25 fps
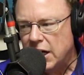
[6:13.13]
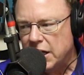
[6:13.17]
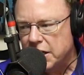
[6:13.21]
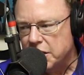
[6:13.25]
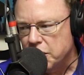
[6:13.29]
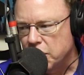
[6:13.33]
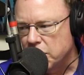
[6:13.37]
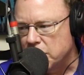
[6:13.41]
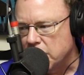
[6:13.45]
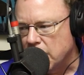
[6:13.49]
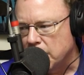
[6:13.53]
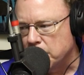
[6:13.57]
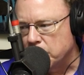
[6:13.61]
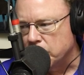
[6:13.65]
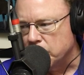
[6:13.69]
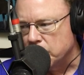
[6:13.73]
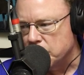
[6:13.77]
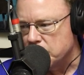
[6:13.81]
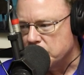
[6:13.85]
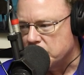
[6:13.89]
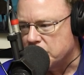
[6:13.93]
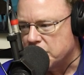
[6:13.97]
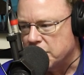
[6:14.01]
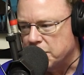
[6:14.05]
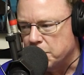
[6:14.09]
your
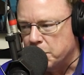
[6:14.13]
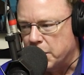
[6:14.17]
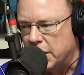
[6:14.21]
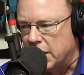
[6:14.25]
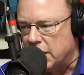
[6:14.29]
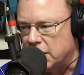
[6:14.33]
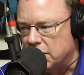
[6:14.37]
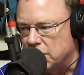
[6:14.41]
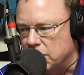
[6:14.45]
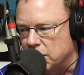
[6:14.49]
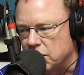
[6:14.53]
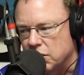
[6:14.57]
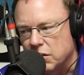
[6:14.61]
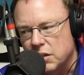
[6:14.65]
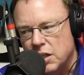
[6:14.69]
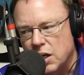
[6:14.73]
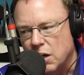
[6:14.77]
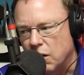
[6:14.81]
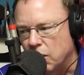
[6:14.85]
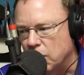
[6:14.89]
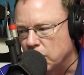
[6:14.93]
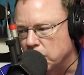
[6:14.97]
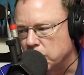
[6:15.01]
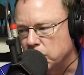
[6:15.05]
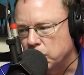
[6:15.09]
numbers have been, you
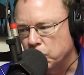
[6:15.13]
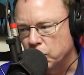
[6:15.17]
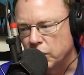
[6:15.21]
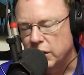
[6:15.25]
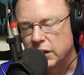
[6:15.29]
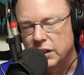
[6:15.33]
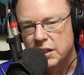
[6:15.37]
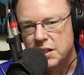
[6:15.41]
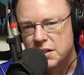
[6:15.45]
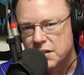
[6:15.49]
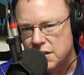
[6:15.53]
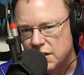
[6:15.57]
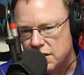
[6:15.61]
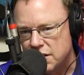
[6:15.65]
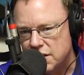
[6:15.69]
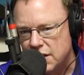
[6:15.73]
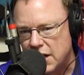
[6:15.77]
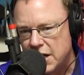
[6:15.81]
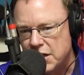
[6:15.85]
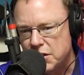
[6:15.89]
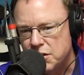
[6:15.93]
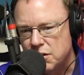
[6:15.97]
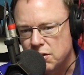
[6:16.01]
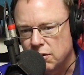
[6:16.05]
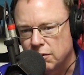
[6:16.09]
know, really
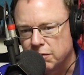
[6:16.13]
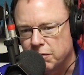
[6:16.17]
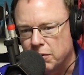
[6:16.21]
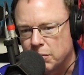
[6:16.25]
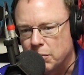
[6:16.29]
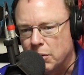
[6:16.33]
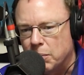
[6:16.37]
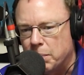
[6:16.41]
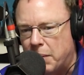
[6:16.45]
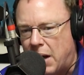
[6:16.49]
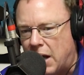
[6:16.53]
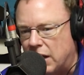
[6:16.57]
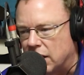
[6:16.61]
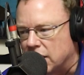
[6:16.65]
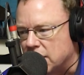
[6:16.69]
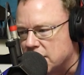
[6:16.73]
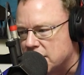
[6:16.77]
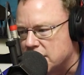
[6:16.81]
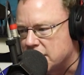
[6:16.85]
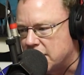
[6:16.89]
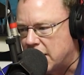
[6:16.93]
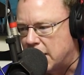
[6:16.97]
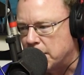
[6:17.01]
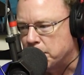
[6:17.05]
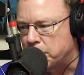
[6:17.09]
sensational from a balance
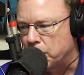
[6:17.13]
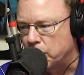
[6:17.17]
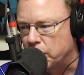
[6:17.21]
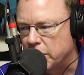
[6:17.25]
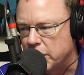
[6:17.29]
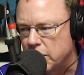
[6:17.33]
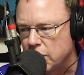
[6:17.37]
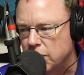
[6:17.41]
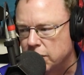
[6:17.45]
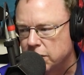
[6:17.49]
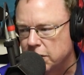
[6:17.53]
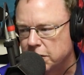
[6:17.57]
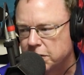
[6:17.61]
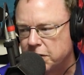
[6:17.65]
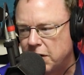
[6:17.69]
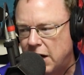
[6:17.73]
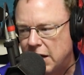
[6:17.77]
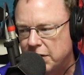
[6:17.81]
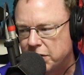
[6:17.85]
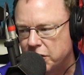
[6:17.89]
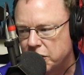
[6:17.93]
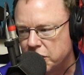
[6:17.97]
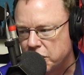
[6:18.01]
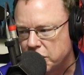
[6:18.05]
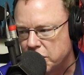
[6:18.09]
standpoint. Over
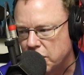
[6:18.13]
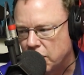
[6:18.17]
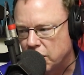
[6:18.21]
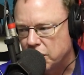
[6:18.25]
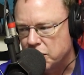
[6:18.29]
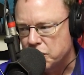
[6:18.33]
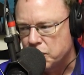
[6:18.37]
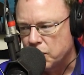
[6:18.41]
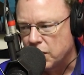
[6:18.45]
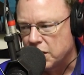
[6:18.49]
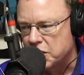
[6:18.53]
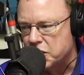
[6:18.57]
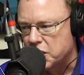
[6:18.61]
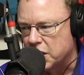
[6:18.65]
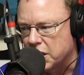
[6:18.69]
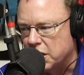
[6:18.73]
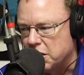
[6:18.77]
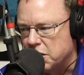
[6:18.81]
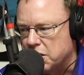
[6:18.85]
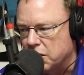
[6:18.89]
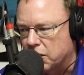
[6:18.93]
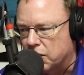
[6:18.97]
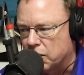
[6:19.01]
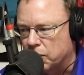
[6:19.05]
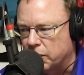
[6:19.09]
500 yards rushing in
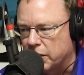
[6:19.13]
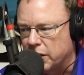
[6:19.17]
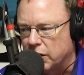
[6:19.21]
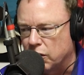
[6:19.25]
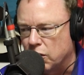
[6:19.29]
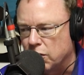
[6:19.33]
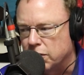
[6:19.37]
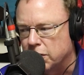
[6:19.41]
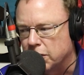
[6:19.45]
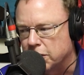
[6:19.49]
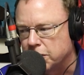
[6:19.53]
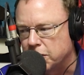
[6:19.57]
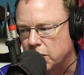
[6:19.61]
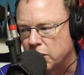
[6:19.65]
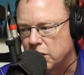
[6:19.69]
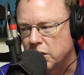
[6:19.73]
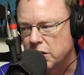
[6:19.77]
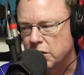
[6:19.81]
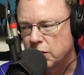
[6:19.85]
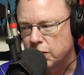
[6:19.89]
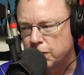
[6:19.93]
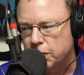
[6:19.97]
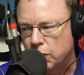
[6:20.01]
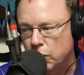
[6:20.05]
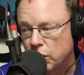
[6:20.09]
your career, over
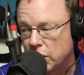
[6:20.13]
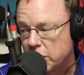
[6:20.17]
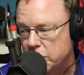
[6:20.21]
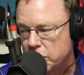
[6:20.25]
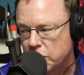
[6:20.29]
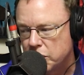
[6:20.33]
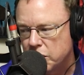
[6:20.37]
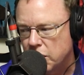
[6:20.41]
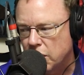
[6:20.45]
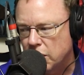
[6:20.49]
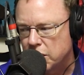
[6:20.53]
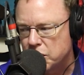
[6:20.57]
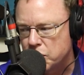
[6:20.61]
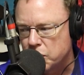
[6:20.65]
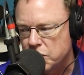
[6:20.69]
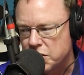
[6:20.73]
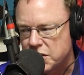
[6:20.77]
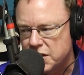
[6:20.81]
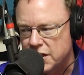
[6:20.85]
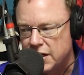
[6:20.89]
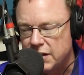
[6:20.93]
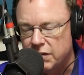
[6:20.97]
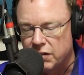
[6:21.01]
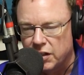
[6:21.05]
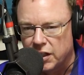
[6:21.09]
400 yards
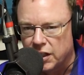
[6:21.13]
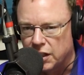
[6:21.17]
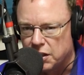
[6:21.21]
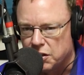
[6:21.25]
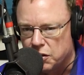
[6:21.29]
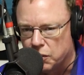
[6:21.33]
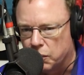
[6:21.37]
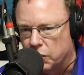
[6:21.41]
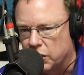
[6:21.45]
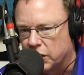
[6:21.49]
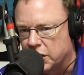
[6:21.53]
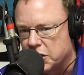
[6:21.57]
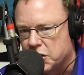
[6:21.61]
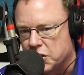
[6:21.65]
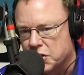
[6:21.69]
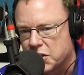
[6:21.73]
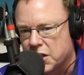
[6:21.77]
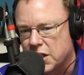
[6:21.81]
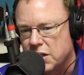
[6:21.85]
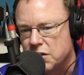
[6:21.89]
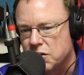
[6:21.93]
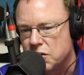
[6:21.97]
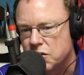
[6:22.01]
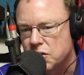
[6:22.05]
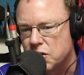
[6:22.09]
receiving, and you're really just
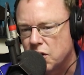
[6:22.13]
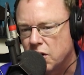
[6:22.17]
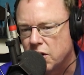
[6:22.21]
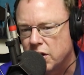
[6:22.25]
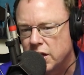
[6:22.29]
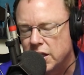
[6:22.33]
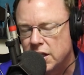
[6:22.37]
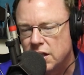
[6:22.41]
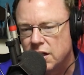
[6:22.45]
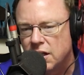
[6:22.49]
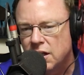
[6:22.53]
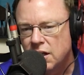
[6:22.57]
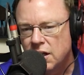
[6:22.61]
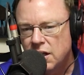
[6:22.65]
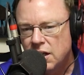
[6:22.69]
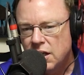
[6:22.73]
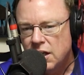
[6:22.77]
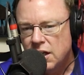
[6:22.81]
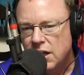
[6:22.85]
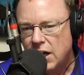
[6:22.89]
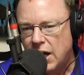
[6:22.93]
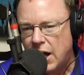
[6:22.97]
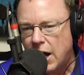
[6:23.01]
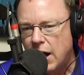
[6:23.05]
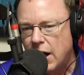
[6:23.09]
getting started.
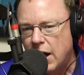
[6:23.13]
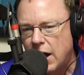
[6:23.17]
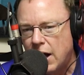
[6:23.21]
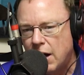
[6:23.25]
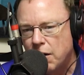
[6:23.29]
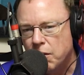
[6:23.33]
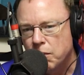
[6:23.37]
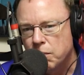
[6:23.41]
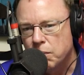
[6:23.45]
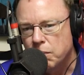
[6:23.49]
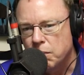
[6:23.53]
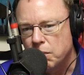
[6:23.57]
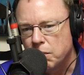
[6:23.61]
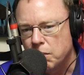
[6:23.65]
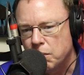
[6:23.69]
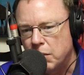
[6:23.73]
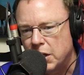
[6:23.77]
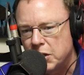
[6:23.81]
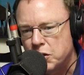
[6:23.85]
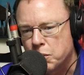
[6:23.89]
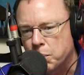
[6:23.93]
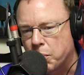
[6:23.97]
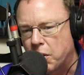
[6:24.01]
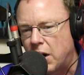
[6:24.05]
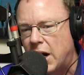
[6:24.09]
How
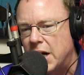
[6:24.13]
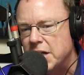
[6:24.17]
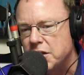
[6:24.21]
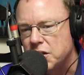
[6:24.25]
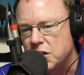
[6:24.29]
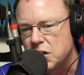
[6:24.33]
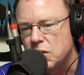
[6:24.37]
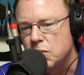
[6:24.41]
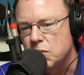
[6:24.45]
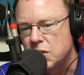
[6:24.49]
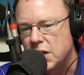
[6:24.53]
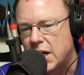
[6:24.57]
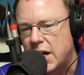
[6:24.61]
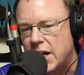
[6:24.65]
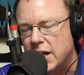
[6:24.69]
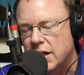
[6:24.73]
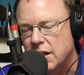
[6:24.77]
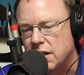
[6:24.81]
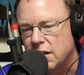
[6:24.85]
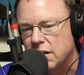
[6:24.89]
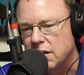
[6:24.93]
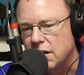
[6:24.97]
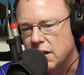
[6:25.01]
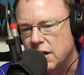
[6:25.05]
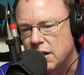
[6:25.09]
much pride do you take
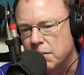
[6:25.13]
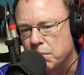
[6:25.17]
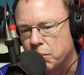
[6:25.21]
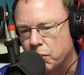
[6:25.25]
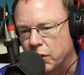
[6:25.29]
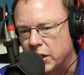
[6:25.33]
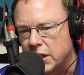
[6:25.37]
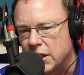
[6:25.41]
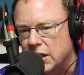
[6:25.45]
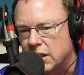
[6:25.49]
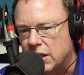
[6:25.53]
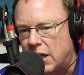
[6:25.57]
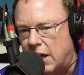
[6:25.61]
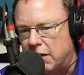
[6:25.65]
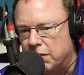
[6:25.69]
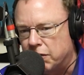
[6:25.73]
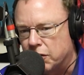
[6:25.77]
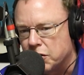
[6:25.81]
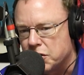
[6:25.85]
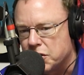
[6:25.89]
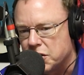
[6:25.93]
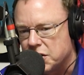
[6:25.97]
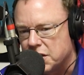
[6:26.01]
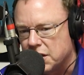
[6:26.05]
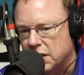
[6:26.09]
in bringing that
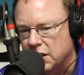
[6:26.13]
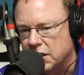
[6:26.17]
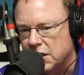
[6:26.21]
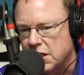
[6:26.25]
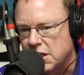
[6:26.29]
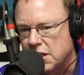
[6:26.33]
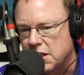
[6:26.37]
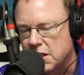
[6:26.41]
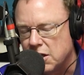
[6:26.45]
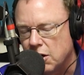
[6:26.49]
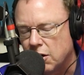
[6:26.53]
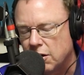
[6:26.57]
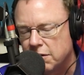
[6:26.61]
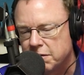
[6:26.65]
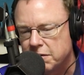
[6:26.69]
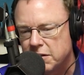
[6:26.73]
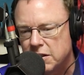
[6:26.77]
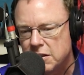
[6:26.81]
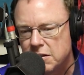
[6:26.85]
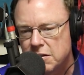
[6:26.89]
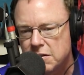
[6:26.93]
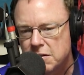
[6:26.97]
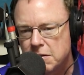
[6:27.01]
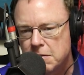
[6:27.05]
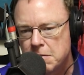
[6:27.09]
versatility to the
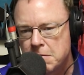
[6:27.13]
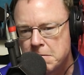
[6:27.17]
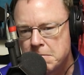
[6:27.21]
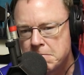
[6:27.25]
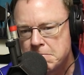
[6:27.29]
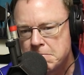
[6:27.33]
offense?